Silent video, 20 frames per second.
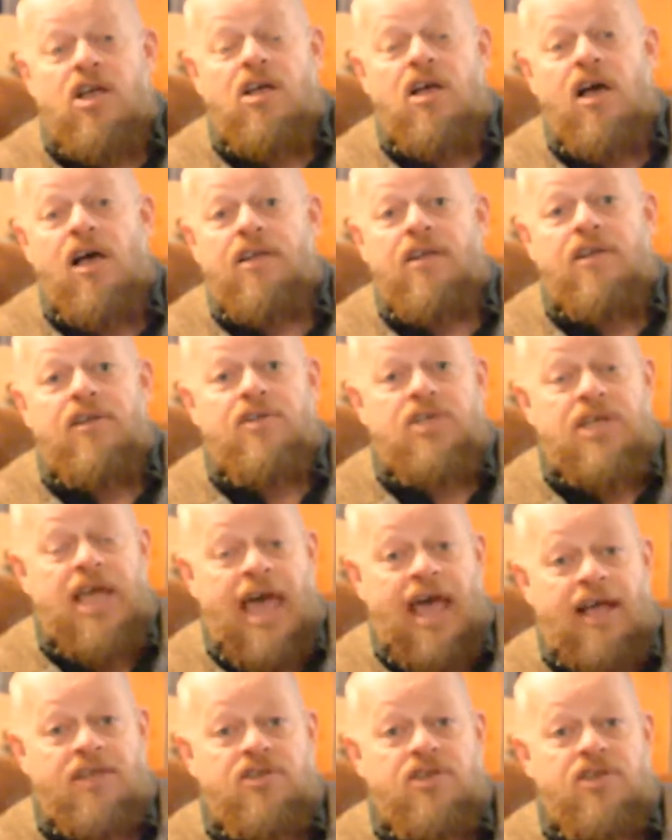cut
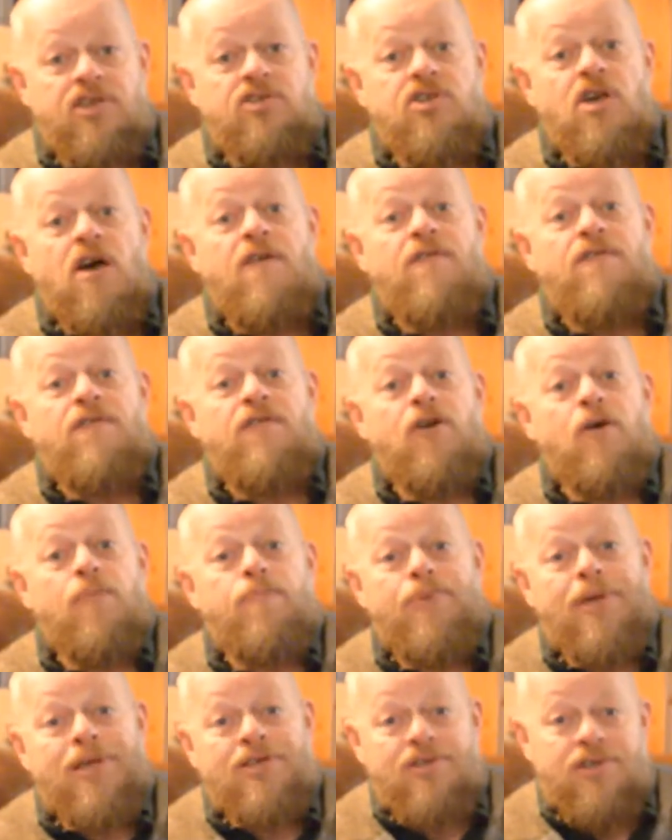taxes for
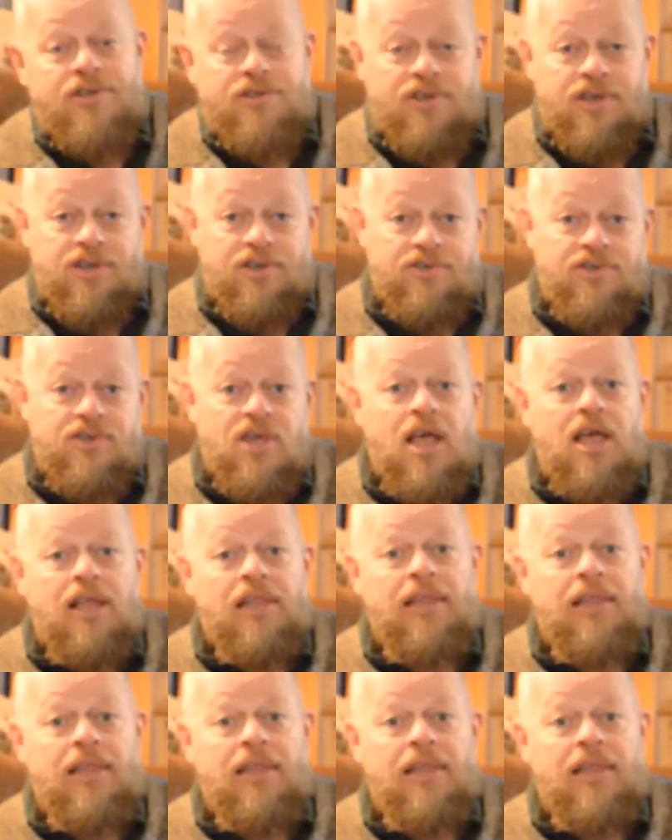businesses.